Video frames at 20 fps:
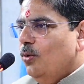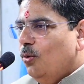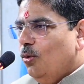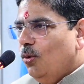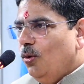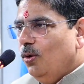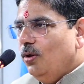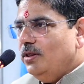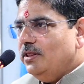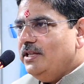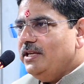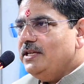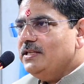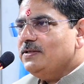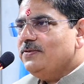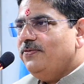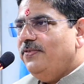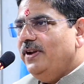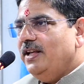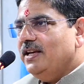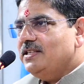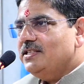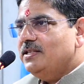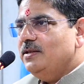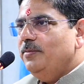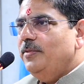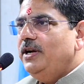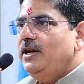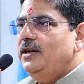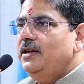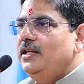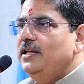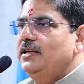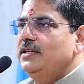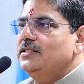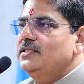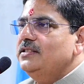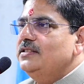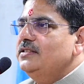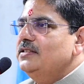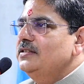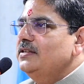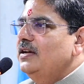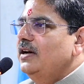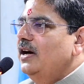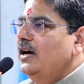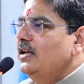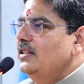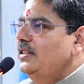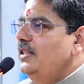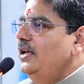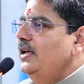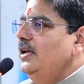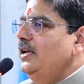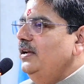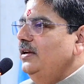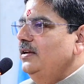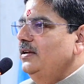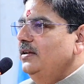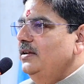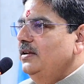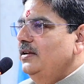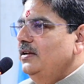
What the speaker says: All these flexibilities are there